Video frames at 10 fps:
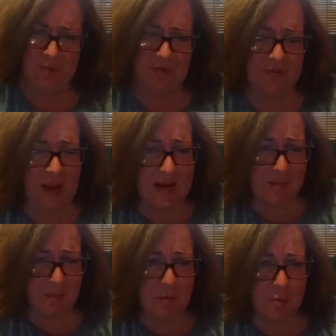sign
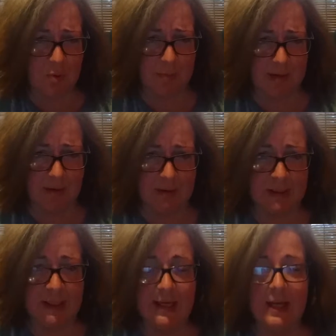up for Google Mail
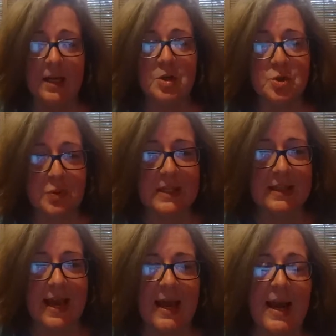and treat
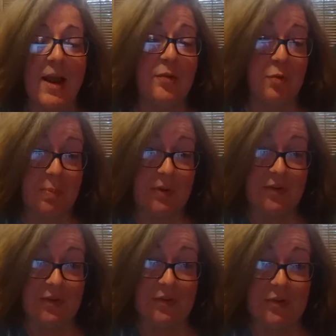that as your
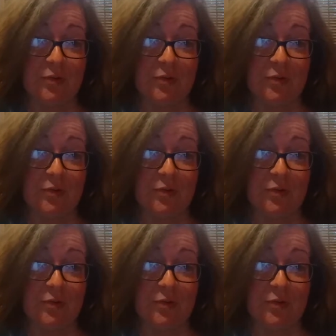business.